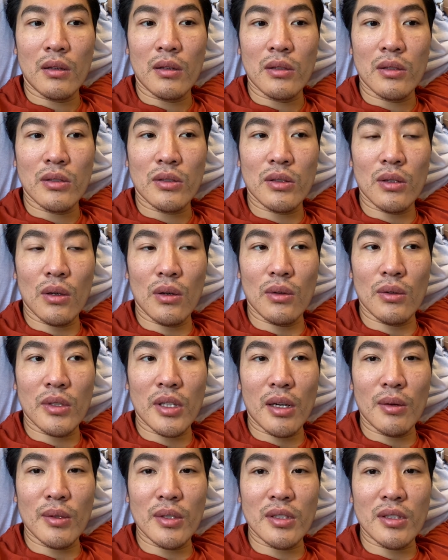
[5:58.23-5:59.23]
so
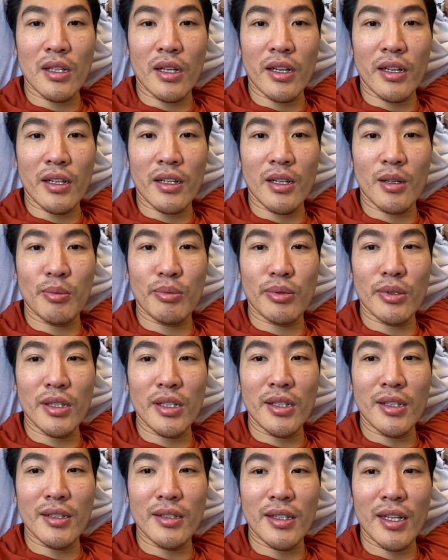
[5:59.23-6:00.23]
that was like
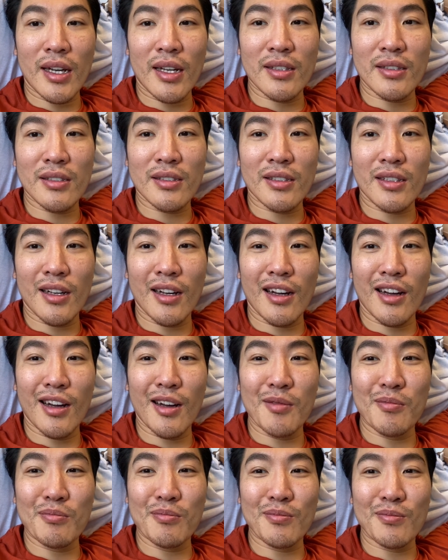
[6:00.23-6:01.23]
pretty intense
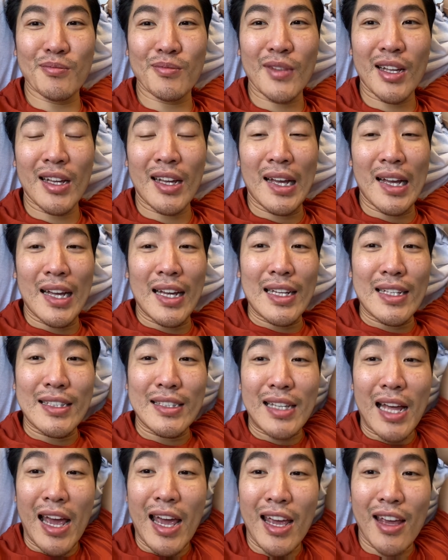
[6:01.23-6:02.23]

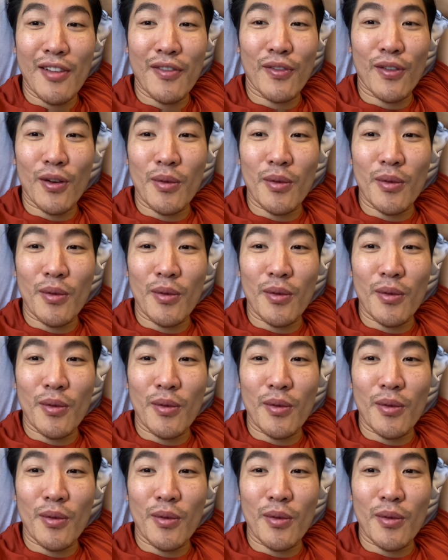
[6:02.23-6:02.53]
day for